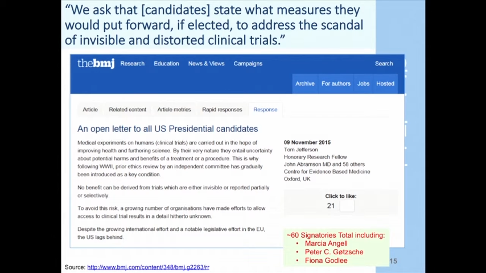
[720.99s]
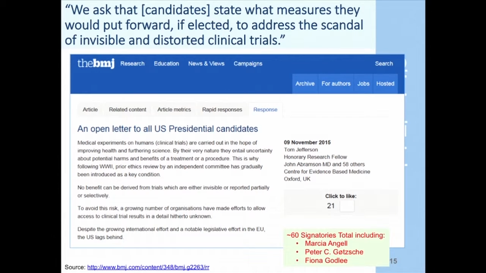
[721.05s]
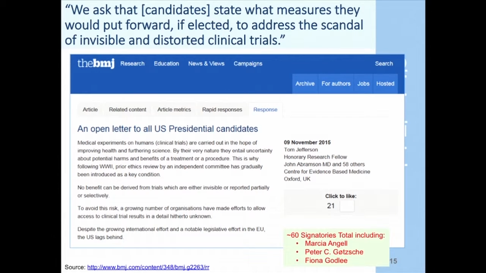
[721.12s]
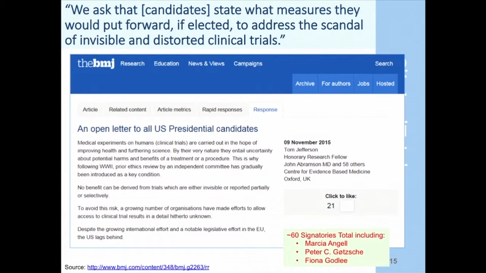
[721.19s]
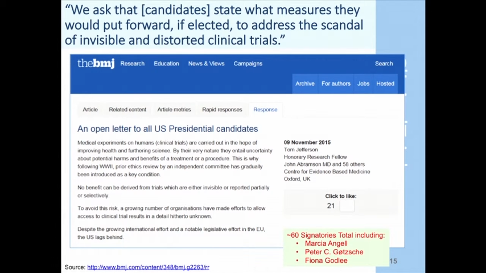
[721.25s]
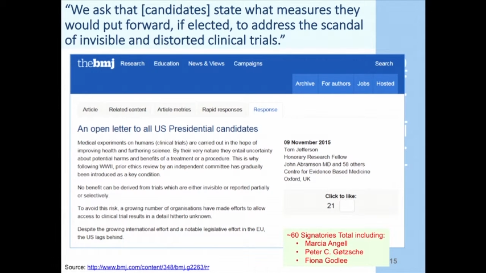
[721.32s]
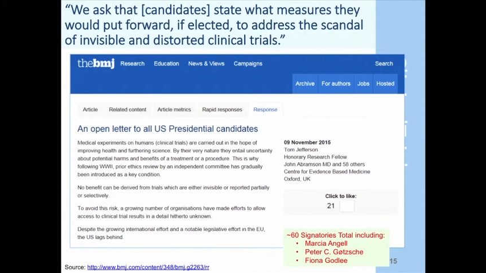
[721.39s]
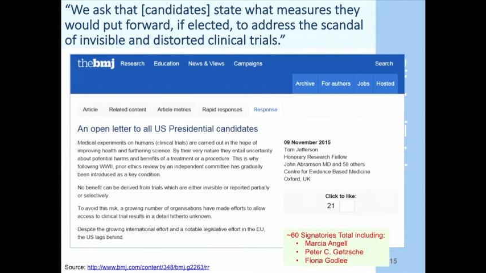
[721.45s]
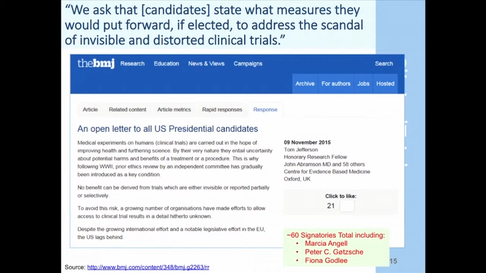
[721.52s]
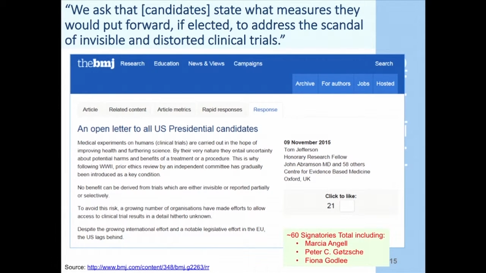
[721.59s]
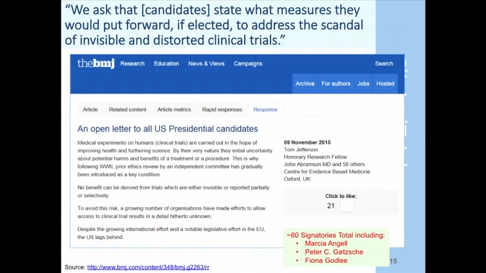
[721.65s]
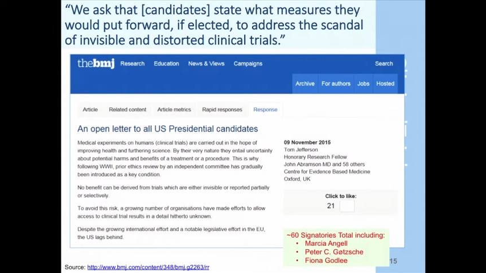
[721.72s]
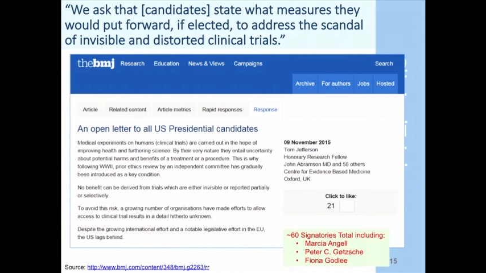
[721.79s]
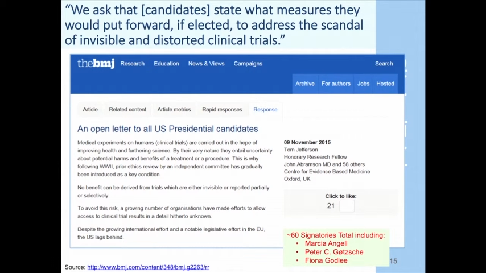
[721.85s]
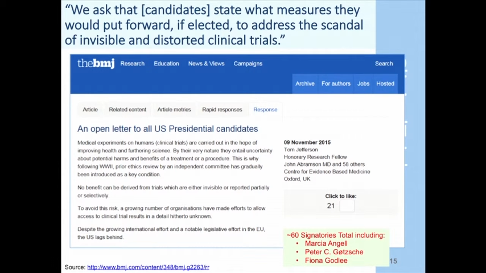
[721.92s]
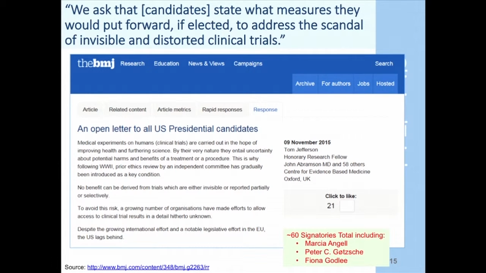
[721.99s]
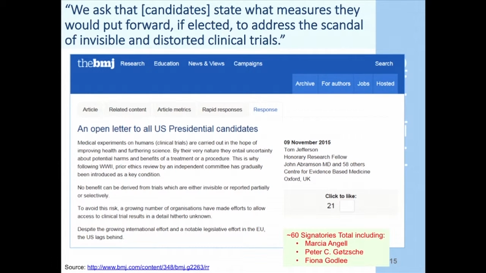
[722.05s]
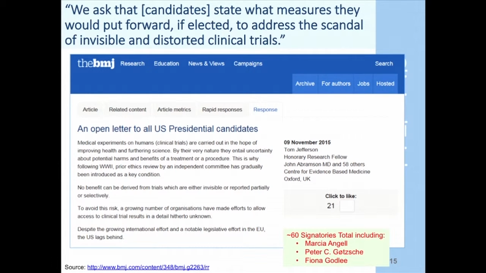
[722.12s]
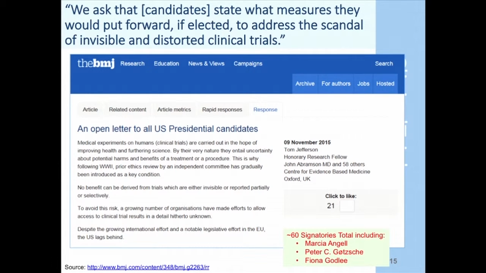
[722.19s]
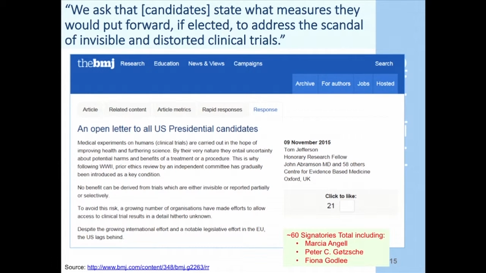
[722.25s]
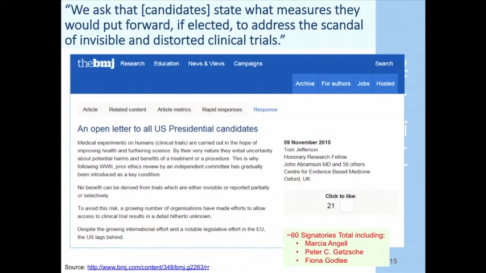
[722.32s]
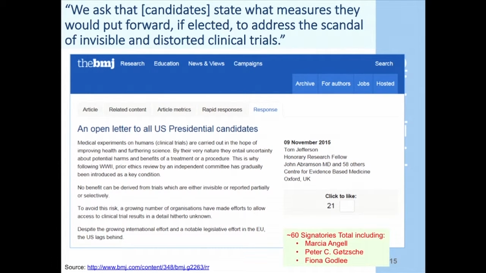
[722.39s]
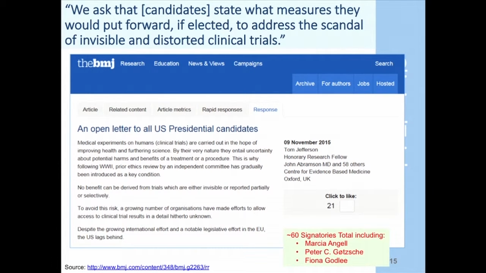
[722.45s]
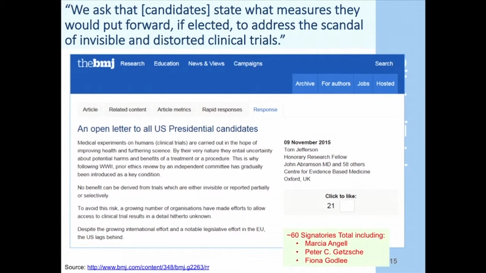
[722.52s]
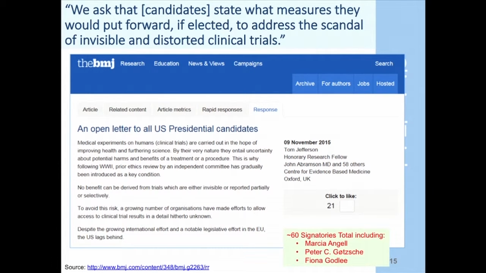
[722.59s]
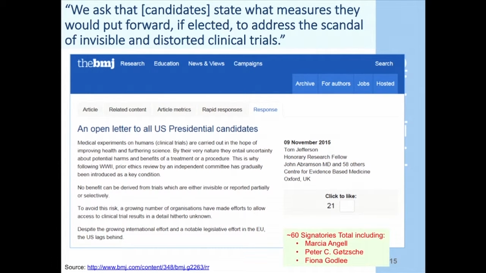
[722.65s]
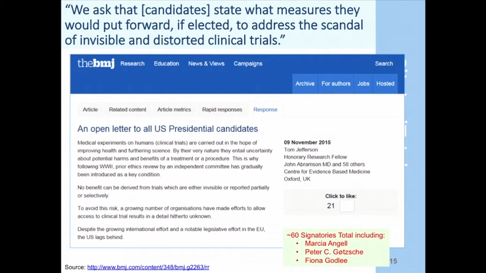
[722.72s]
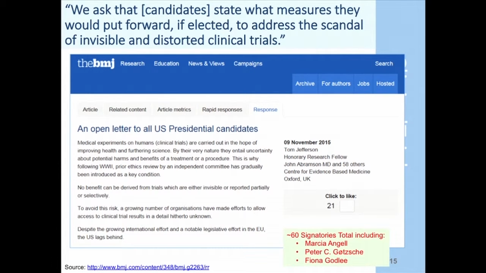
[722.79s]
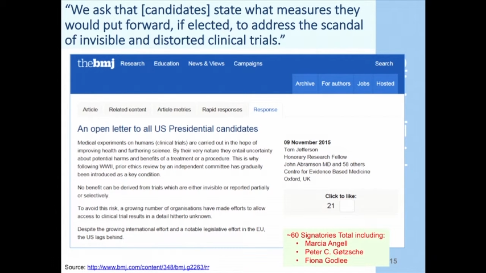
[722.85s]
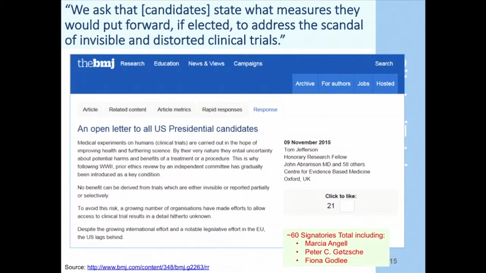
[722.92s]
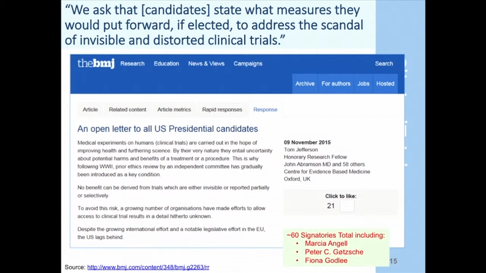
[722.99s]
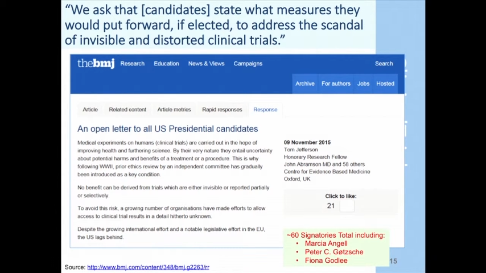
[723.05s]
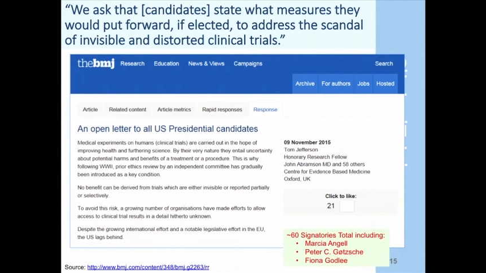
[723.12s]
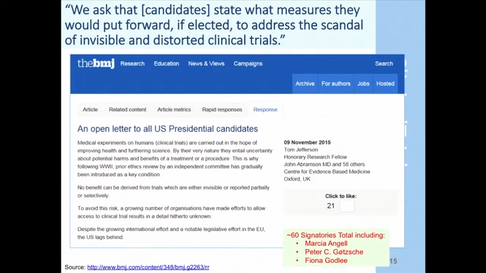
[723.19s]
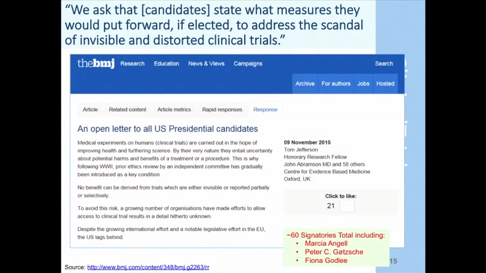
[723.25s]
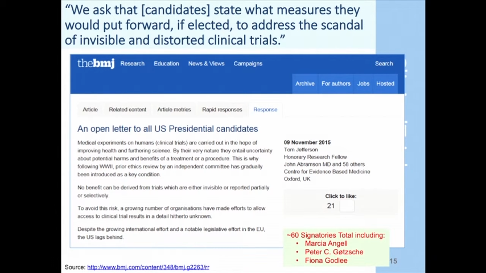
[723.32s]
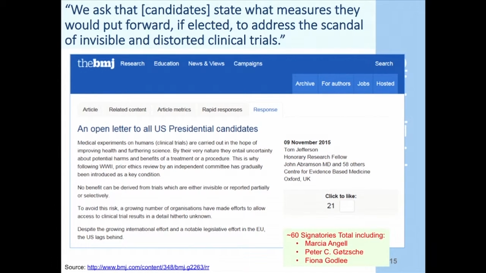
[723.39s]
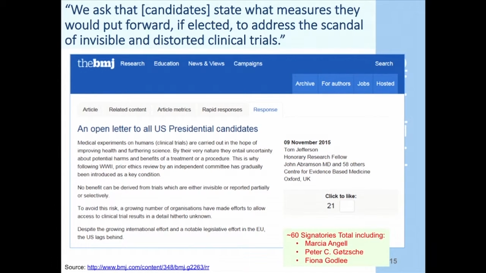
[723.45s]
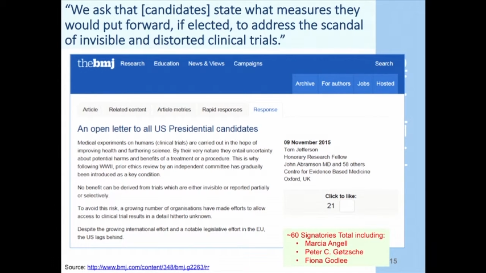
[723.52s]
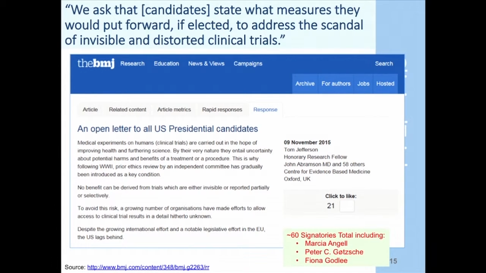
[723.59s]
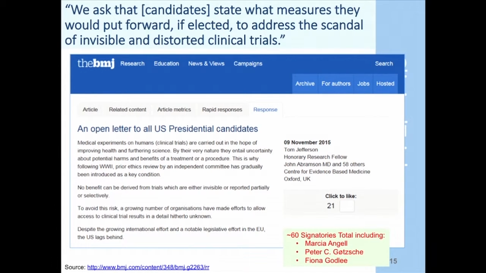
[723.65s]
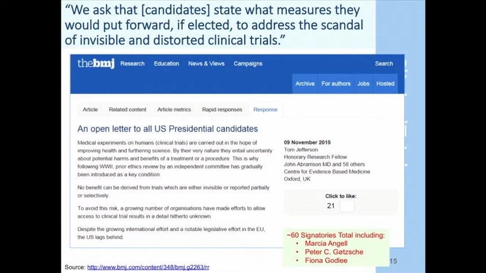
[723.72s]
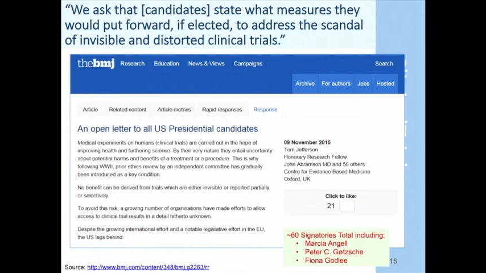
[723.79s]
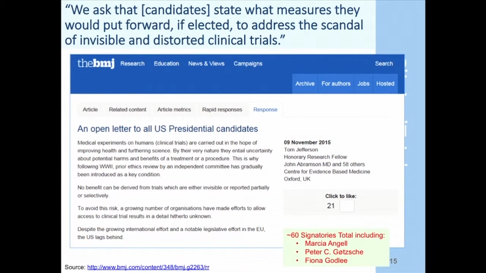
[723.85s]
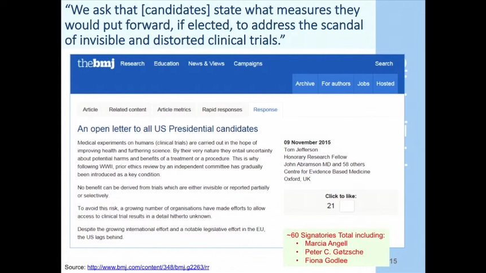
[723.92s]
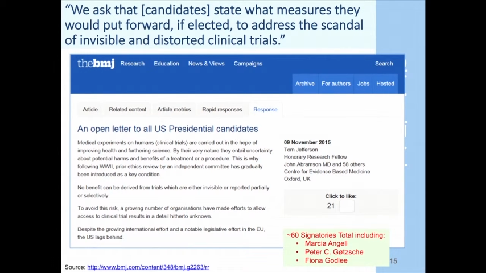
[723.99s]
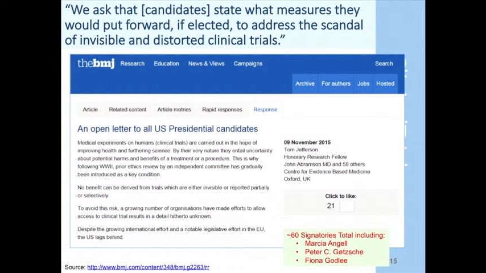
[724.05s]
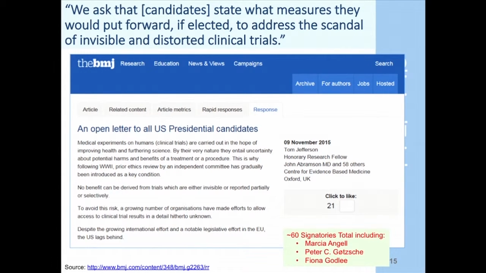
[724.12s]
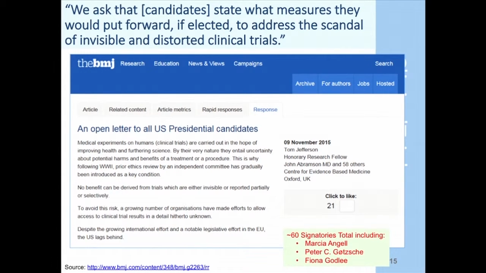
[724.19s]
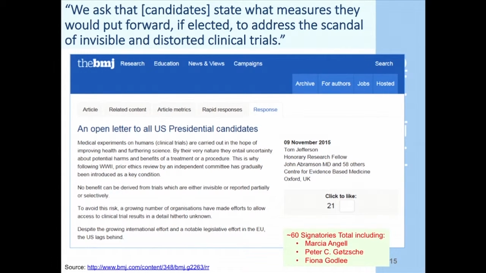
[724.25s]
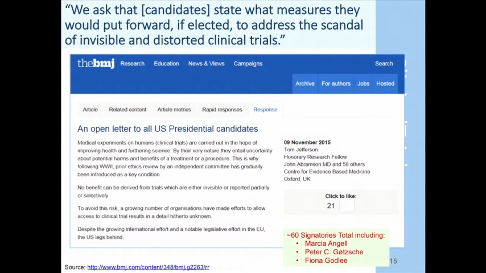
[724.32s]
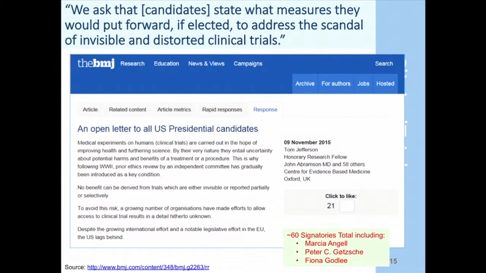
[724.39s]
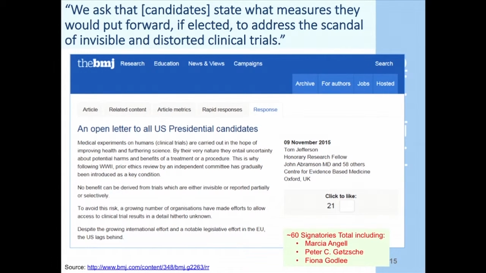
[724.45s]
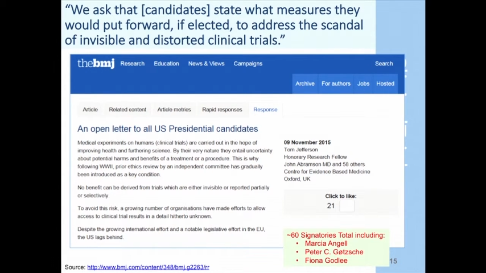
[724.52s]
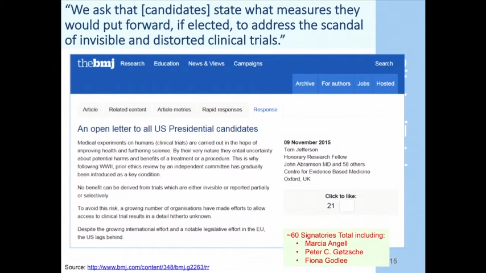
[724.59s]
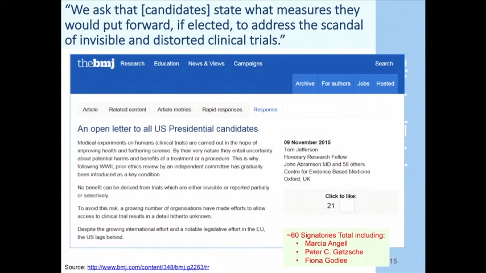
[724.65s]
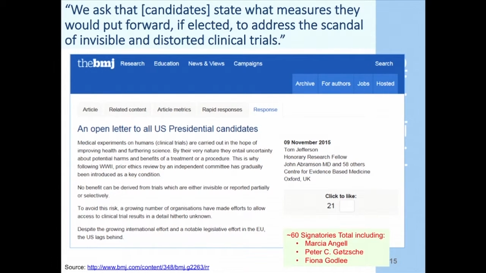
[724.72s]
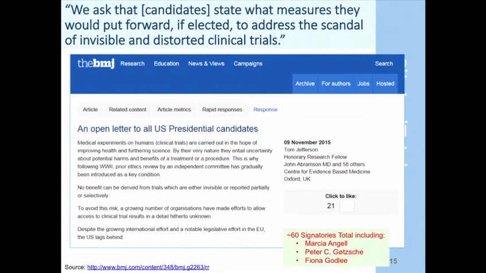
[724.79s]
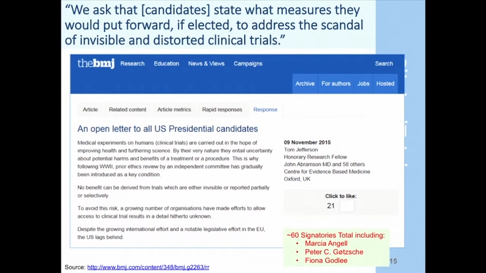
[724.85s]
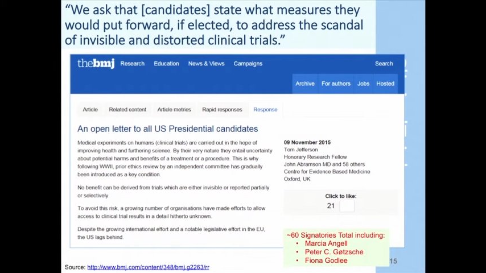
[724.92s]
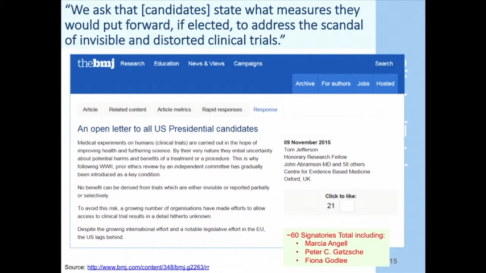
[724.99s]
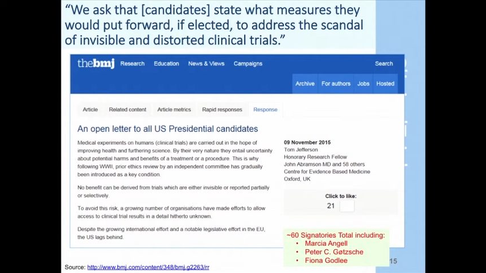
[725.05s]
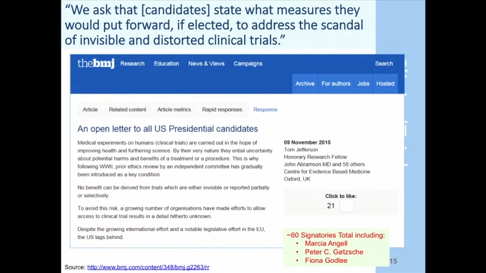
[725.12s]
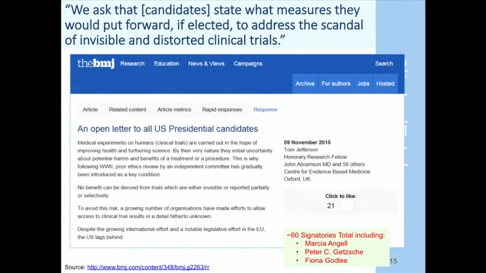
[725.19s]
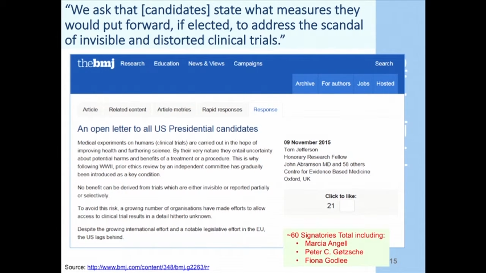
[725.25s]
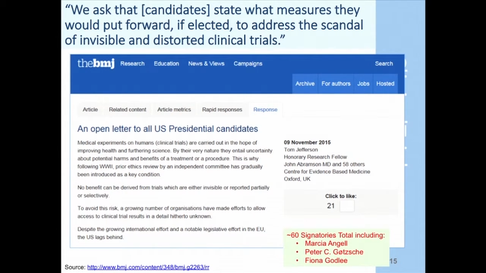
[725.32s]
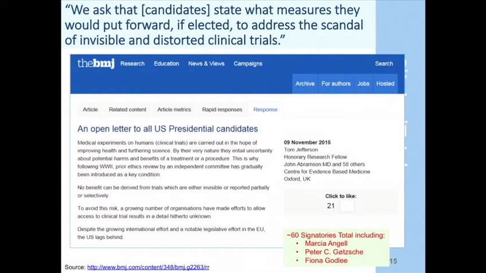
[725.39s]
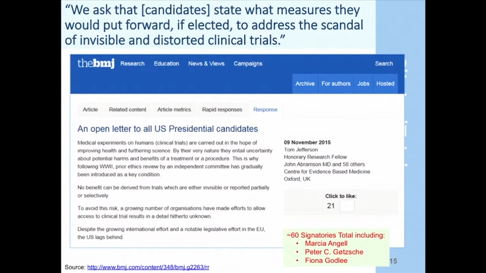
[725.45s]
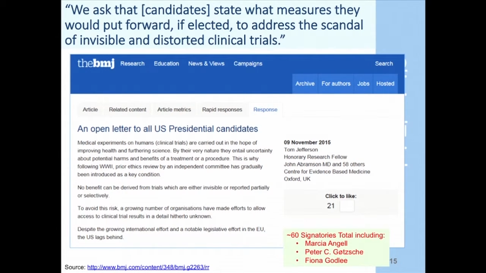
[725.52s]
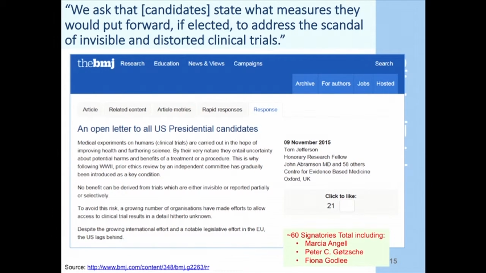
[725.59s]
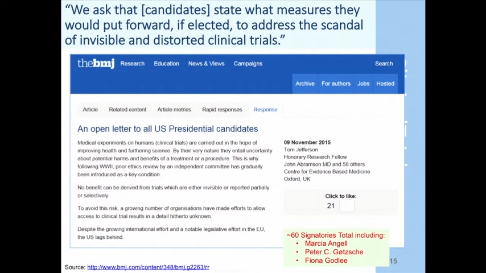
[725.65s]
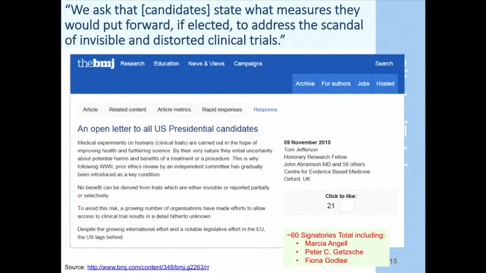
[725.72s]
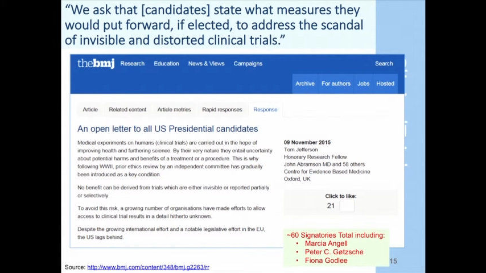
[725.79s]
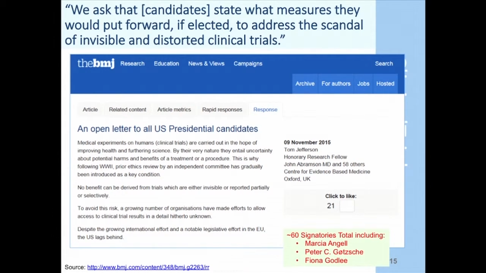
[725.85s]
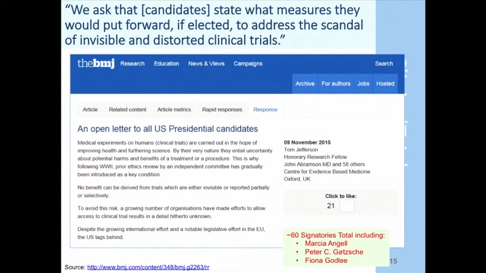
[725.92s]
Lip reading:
Nobody's mouth can be seen.